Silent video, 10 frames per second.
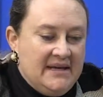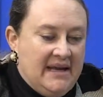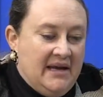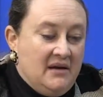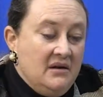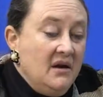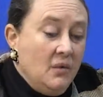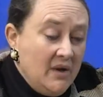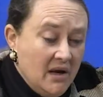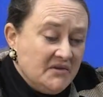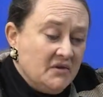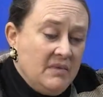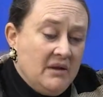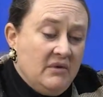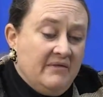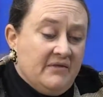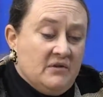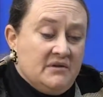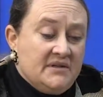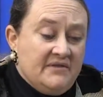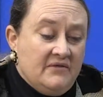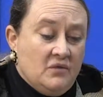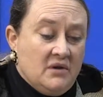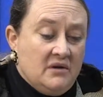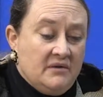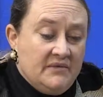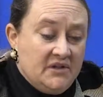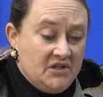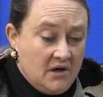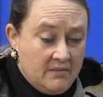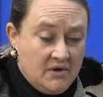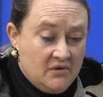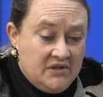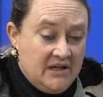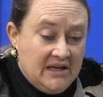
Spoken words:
and we also make referrals for job coaching.